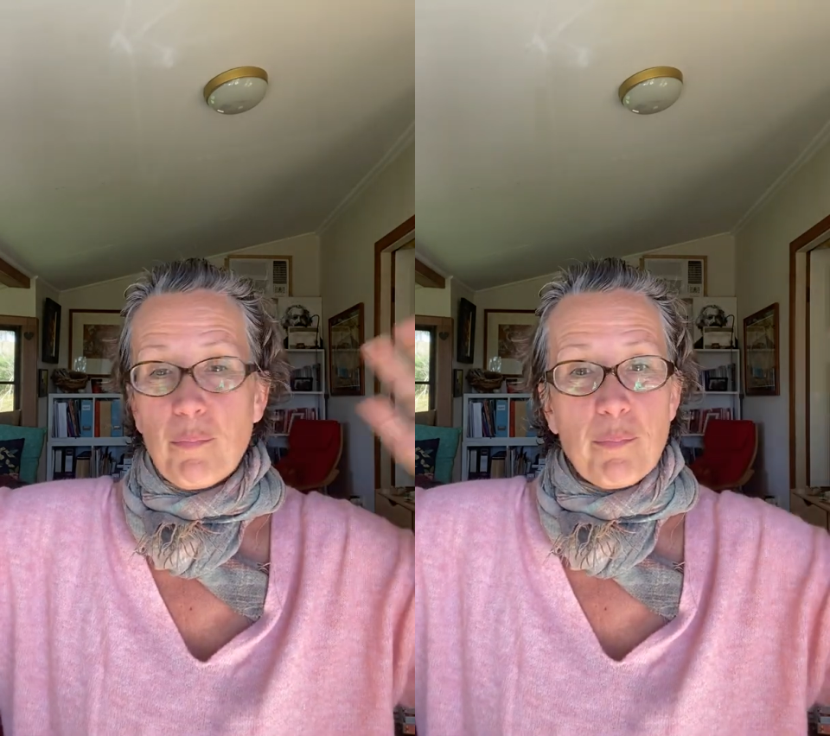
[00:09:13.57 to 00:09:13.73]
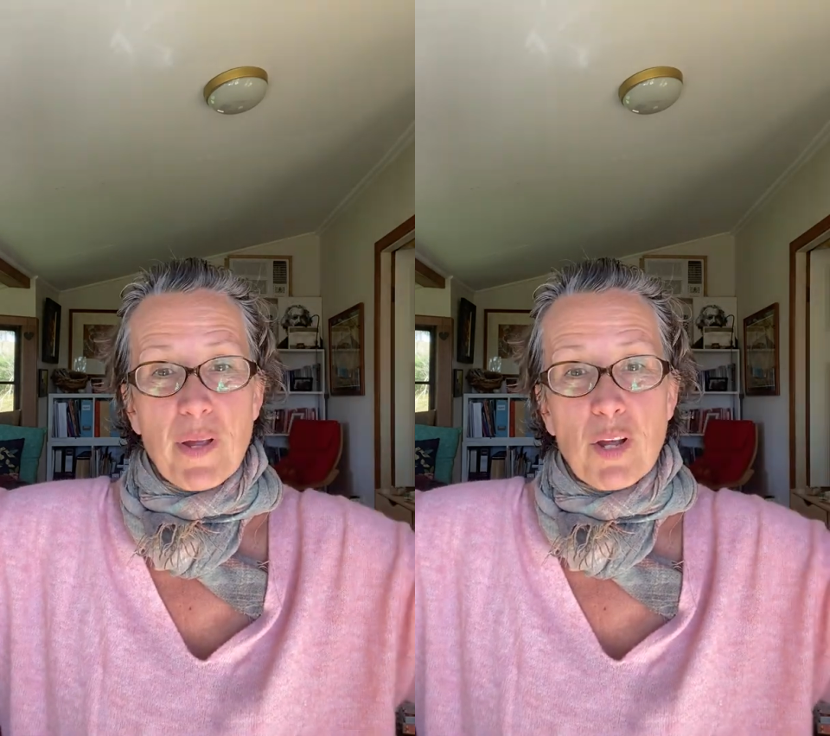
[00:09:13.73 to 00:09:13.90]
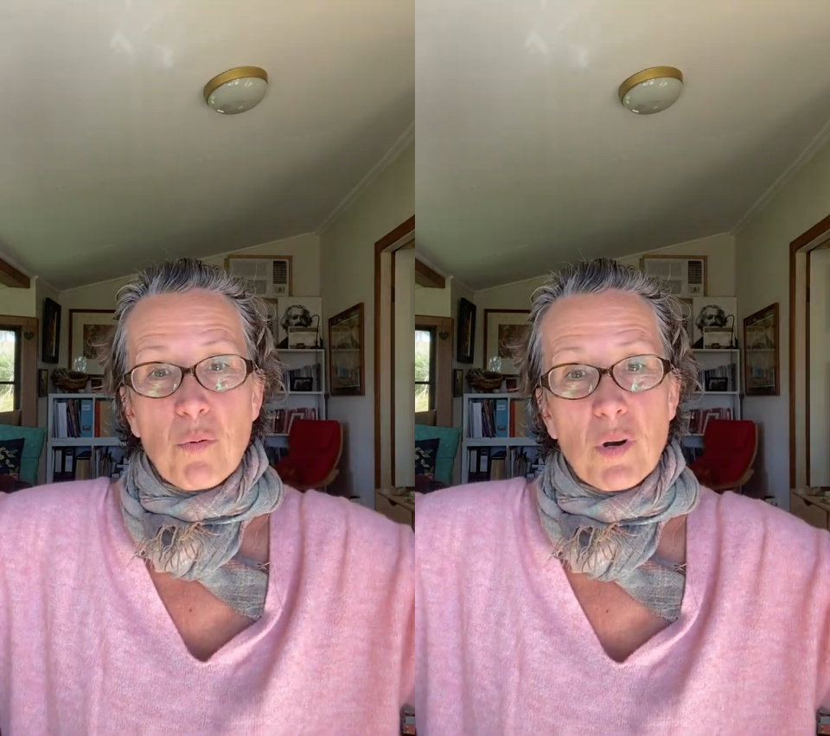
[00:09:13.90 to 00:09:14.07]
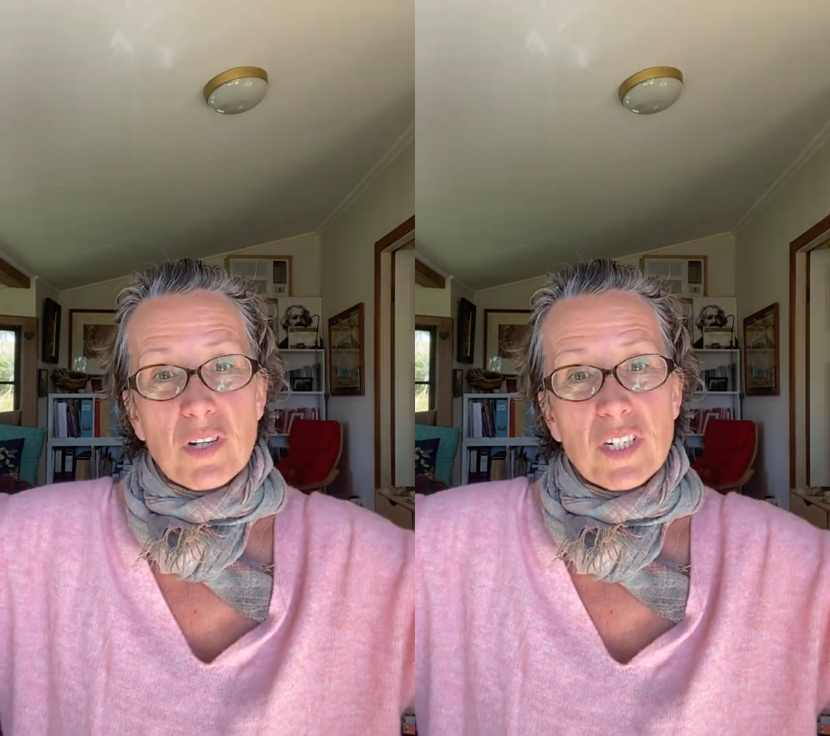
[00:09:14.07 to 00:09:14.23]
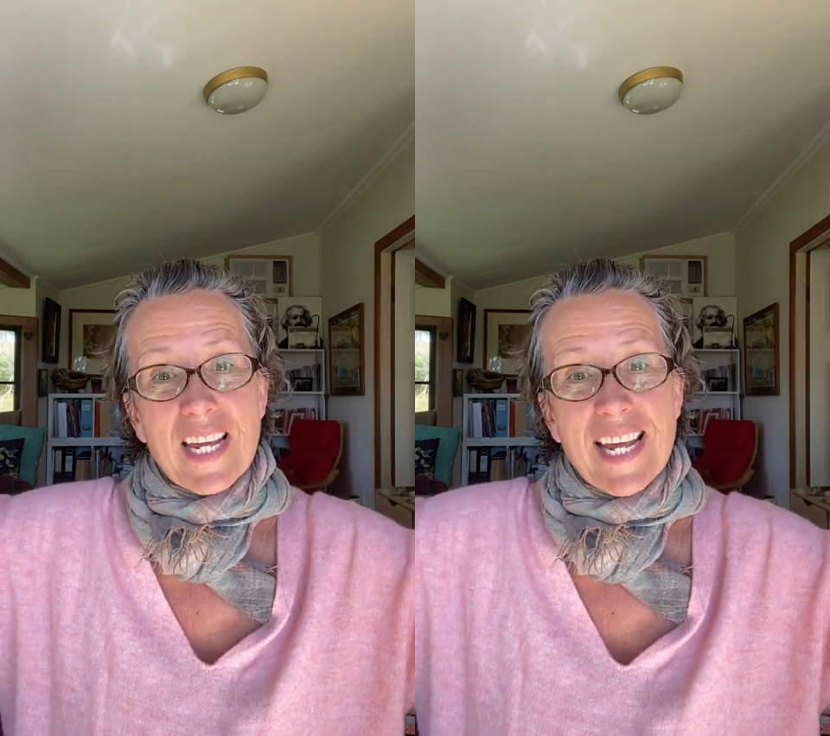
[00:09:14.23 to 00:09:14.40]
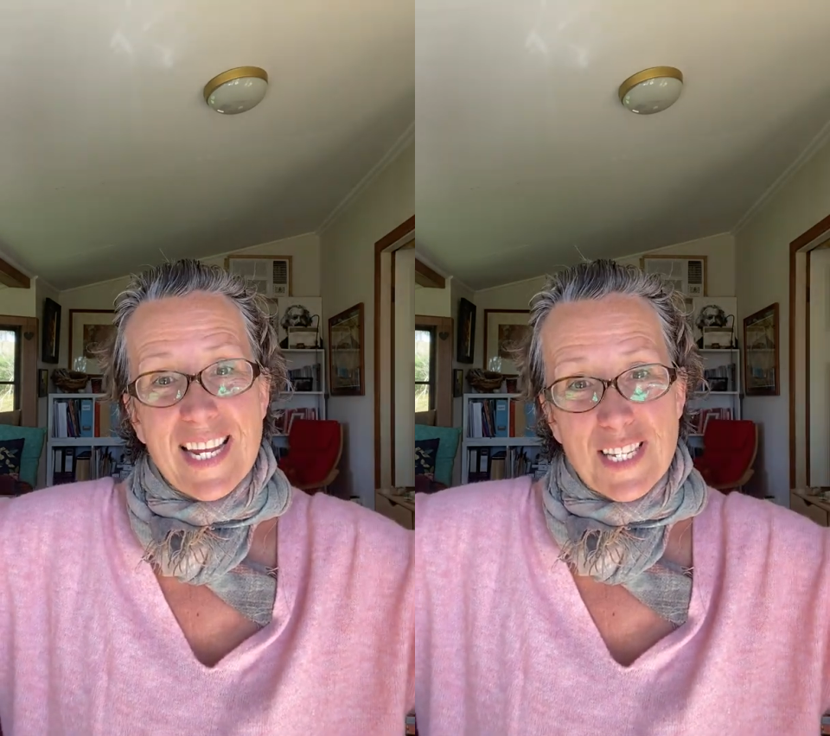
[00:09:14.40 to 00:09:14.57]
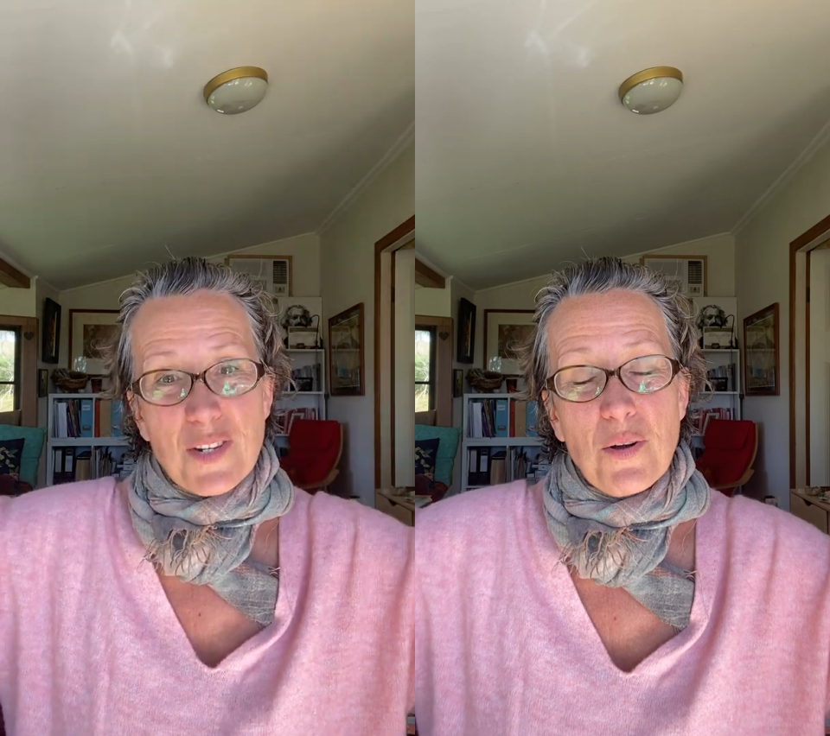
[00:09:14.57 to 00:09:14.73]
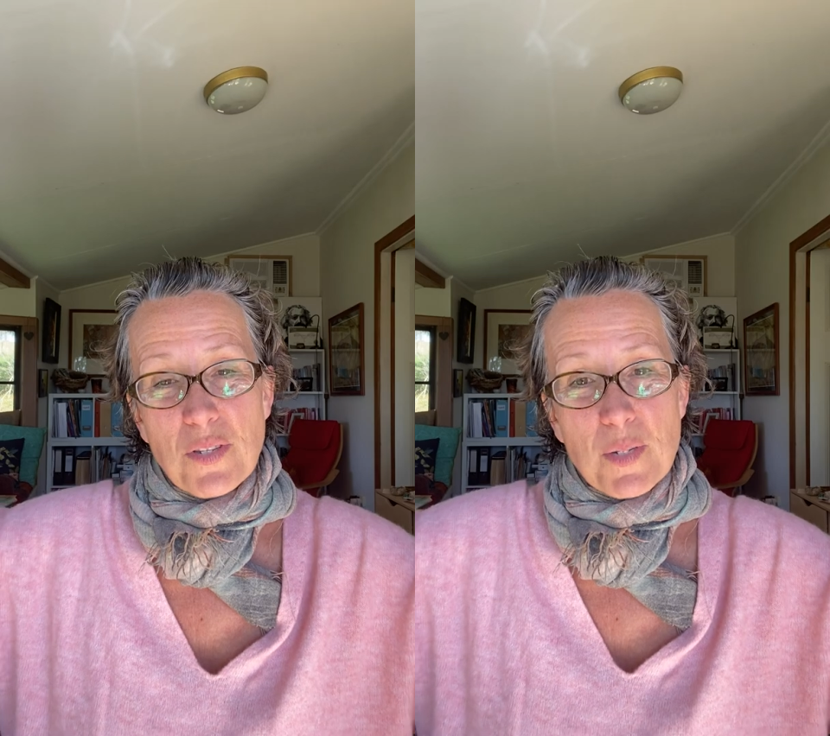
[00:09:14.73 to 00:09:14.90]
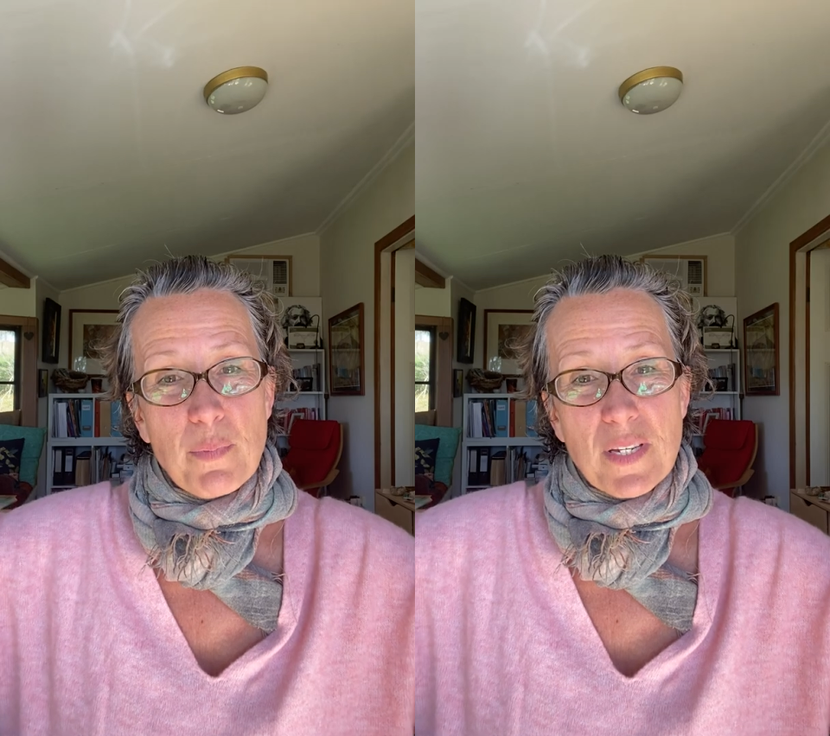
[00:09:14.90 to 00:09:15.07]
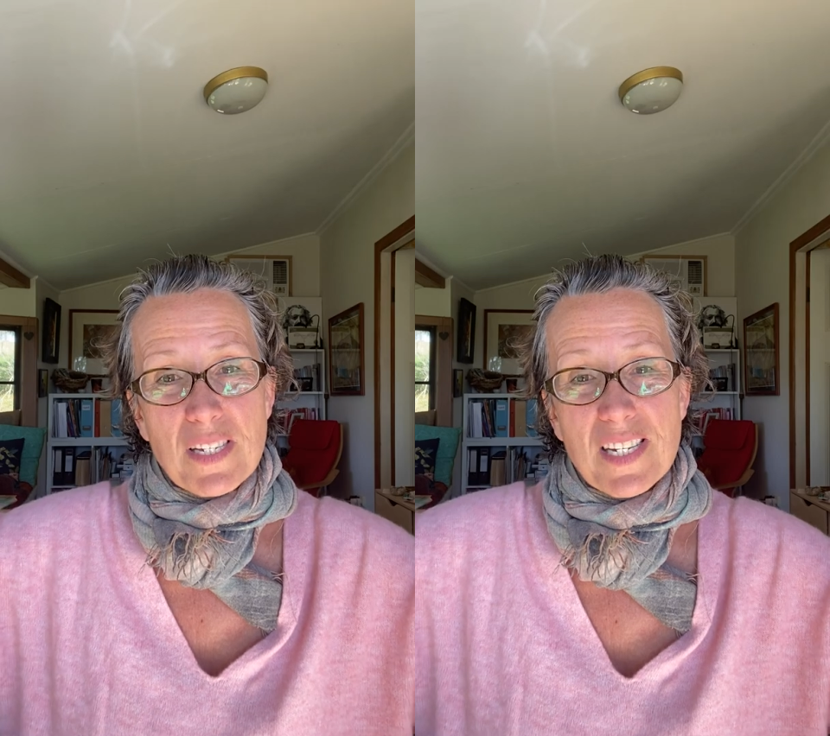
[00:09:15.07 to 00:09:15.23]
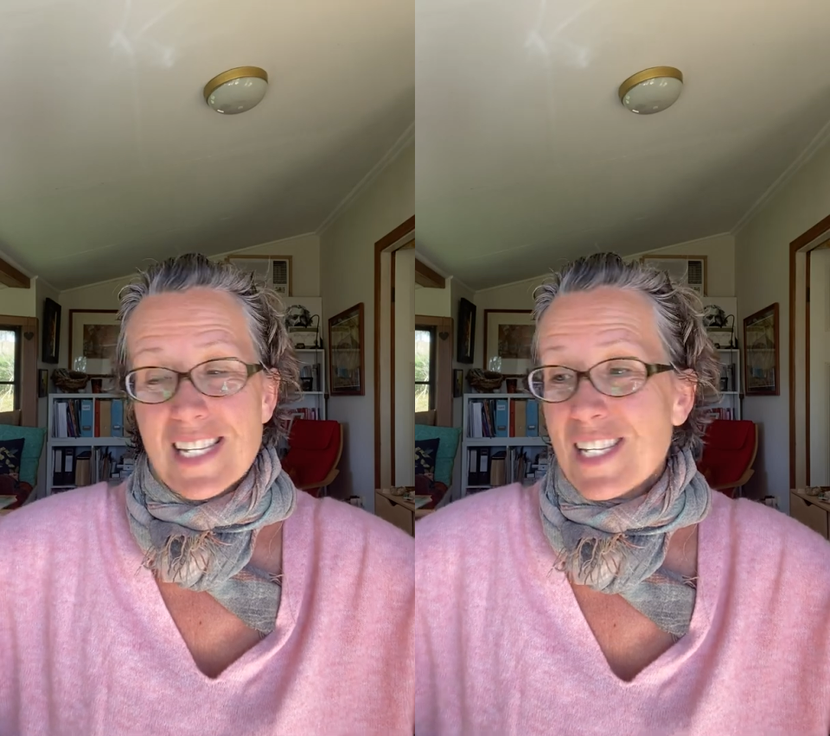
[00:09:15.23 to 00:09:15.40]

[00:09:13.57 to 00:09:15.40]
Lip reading: big world, it's God's business.